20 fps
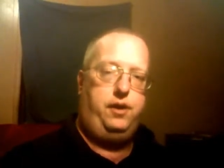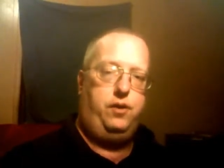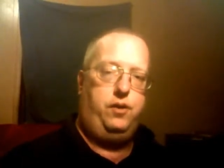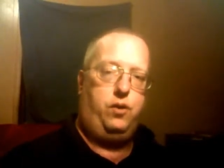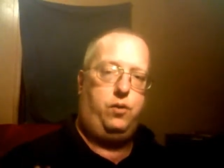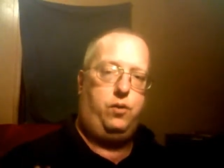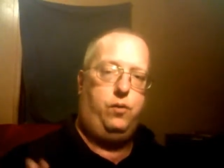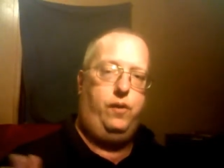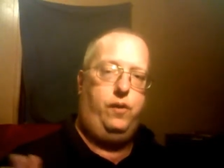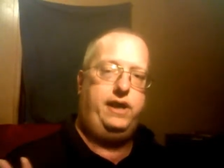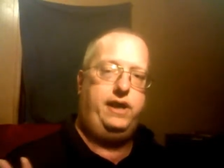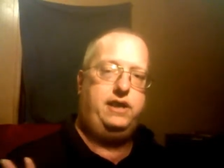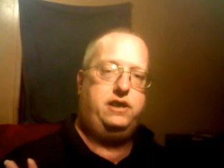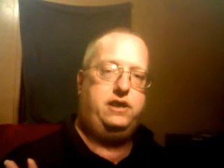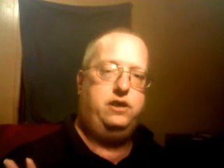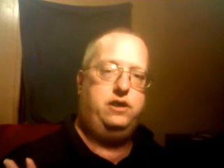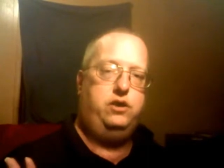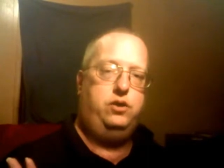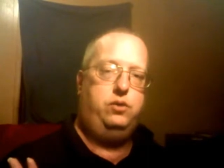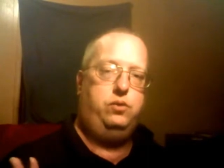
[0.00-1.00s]
you're going
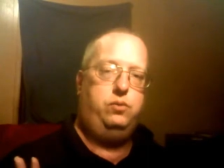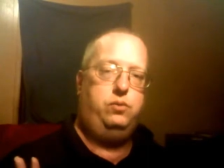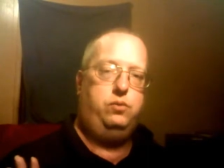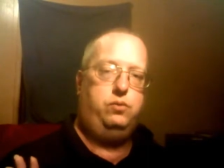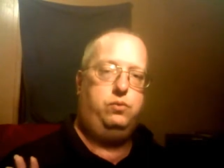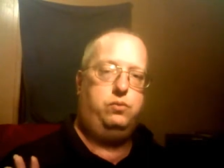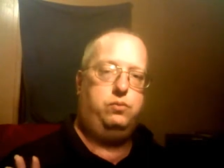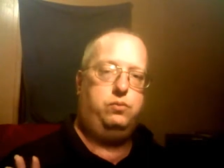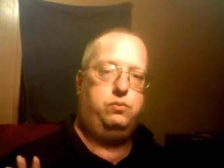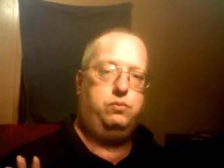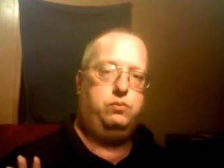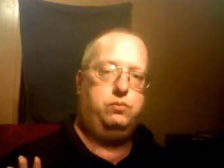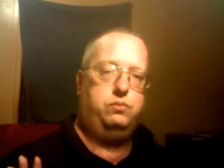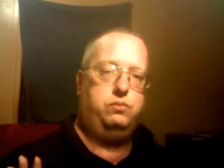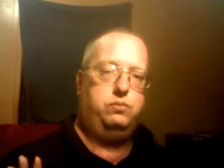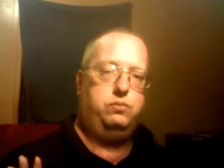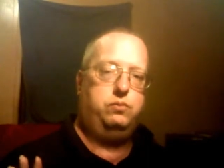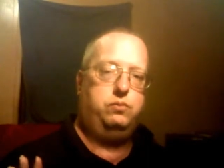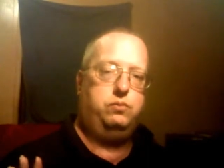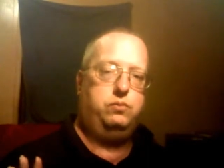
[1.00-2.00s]
to
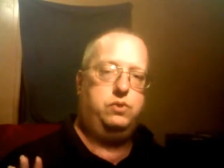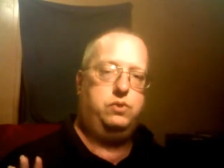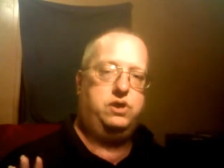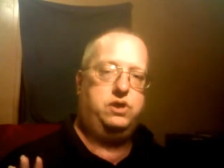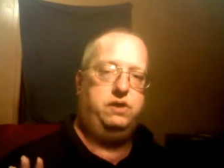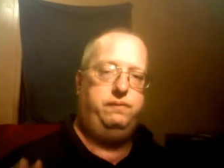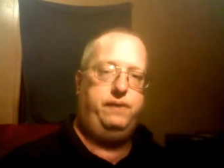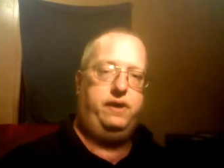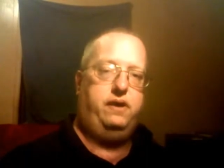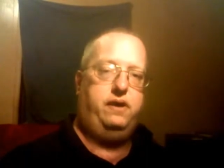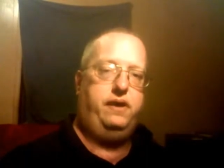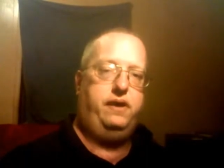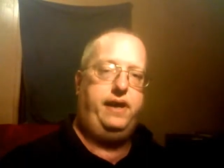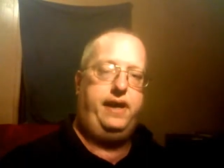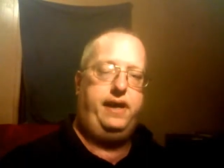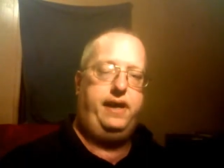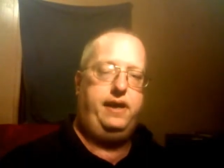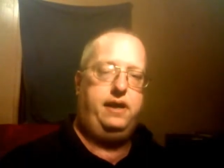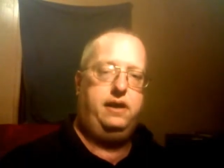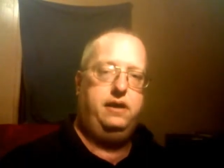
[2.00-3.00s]

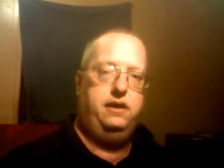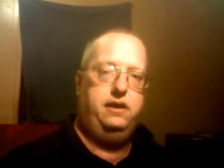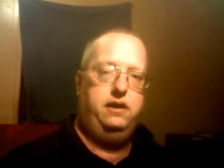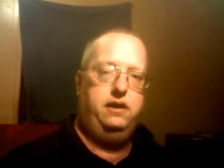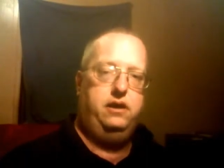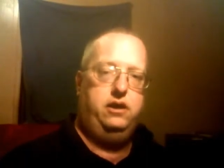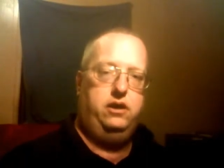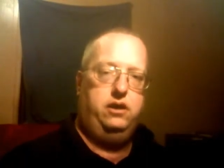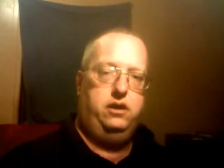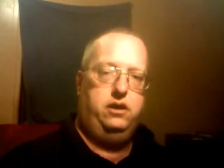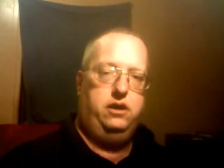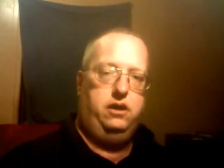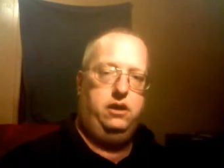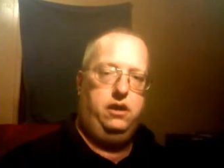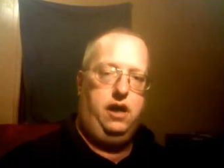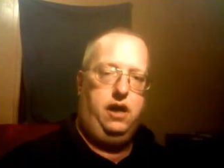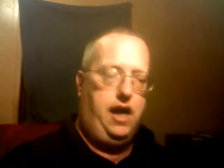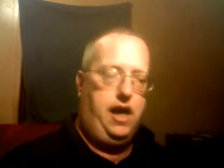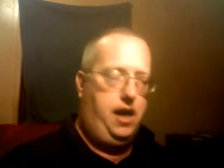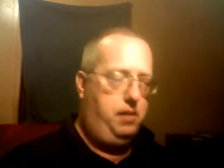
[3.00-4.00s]
severely
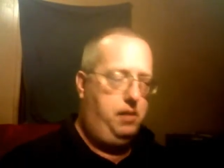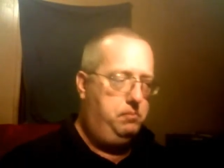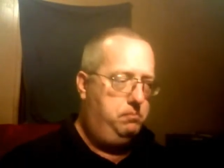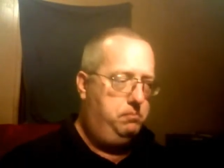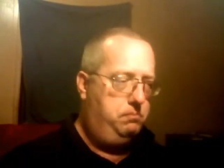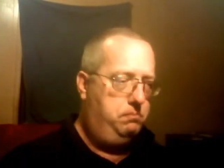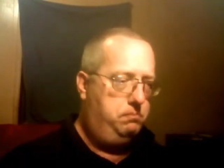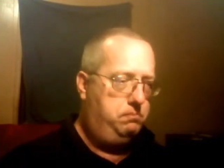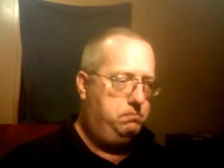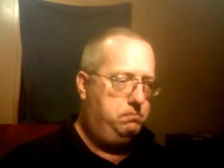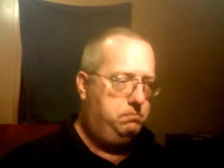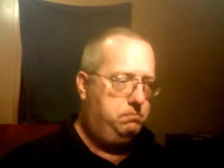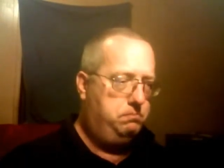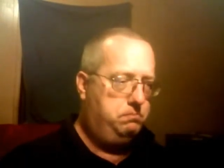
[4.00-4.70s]
um,